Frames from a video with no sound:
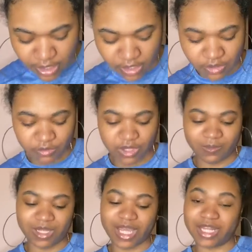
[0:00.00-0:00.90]
Oh, and
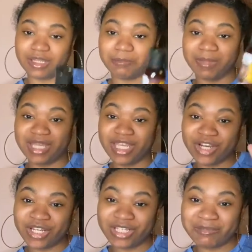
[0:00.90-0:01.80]
we got a mini
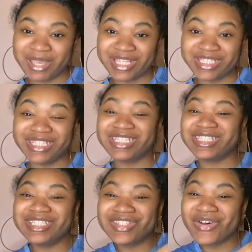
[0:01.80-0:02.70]
curly magic. This
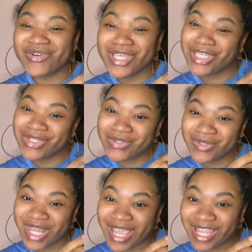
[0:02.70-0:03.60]
is so
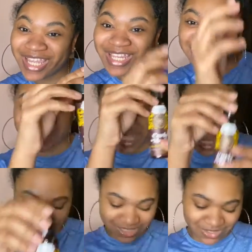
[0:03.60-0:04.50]
cute. Like, I just think
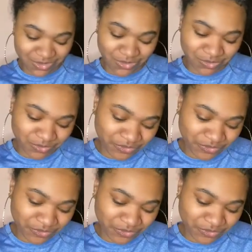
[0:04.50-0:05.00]
that's cute.